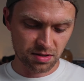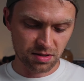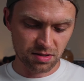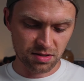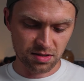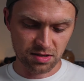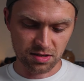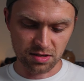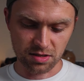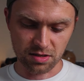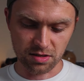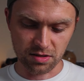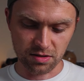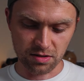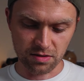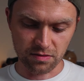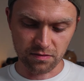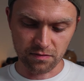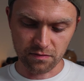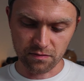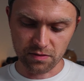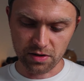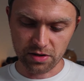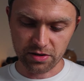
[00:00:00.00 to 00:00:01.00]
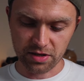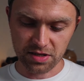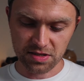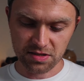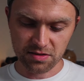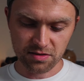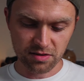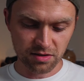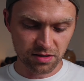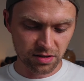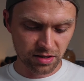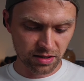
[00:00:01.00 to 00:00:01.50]
It's a very
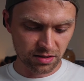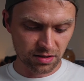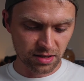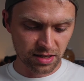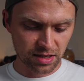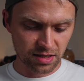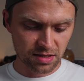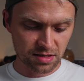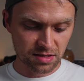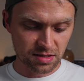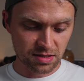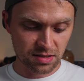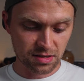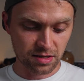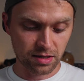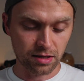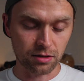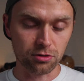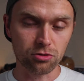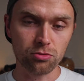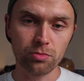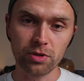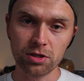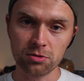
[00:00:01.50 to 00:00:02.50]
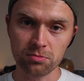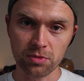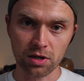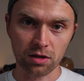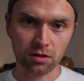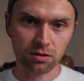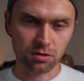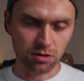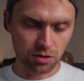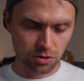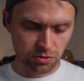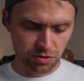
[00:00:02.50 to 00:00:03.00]
sturdy lens, aluminum
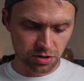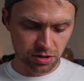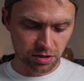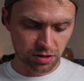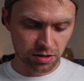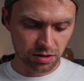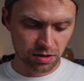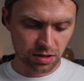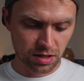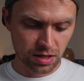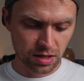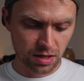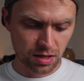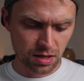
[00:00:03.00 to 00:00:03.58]
enclosure.